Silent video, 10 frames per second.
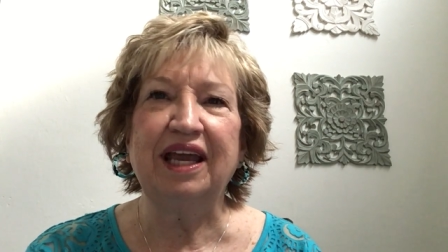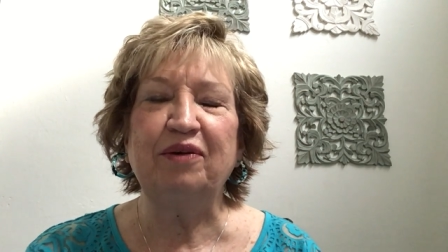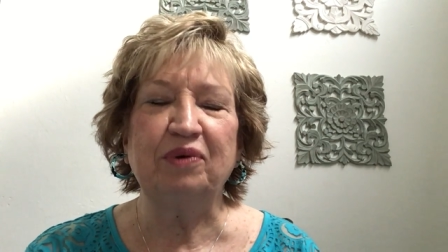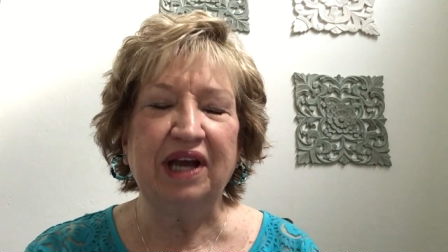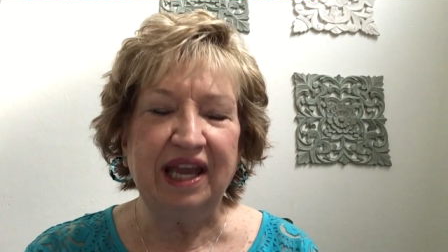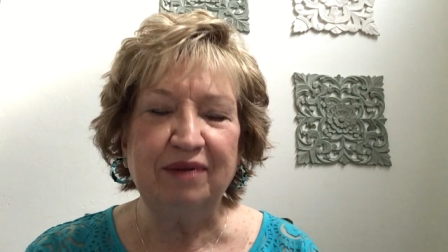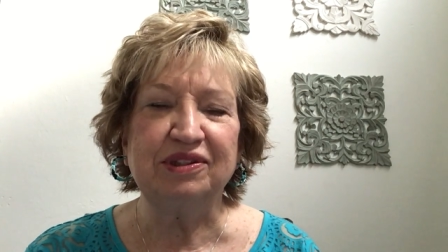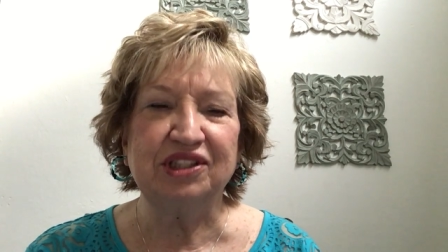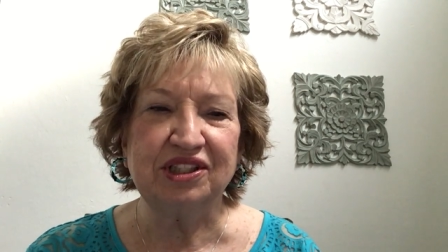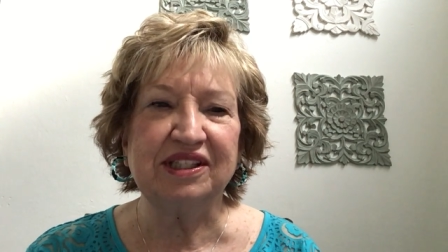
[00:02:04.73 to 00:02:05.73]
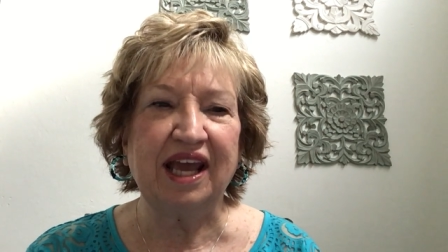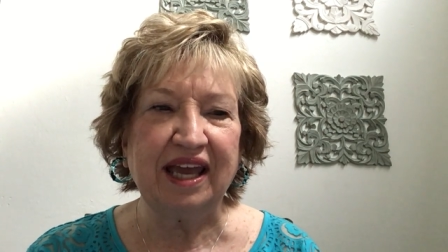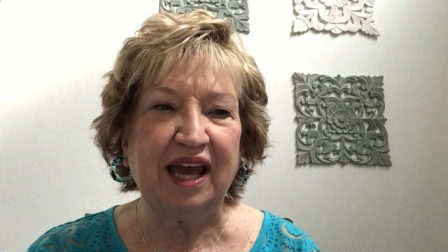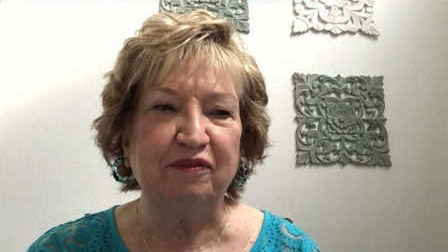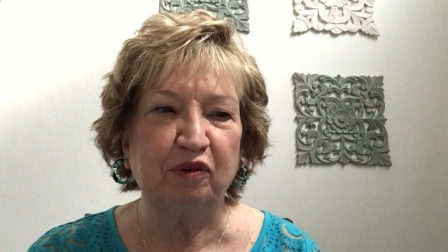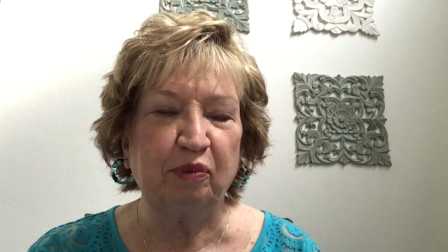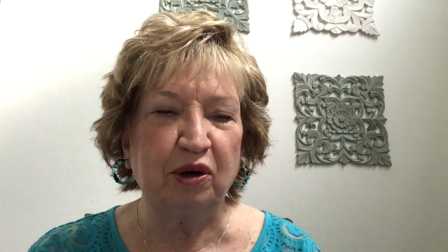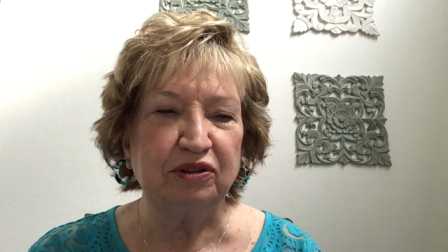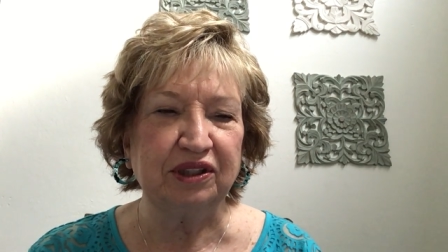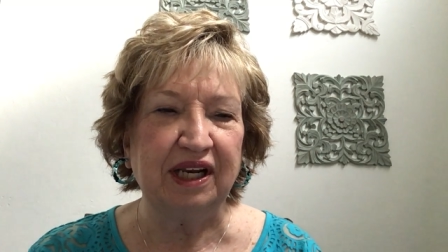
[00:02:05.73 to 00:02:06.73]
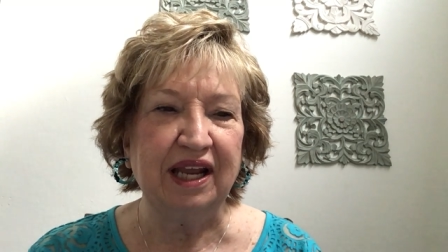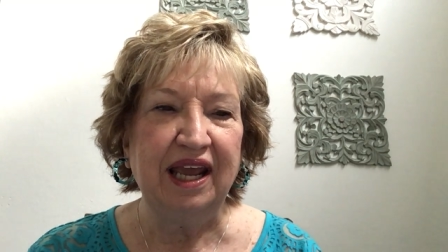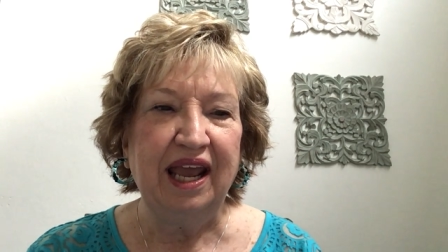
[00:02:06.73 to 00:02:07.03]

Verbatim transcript: He he was just that kind of a person.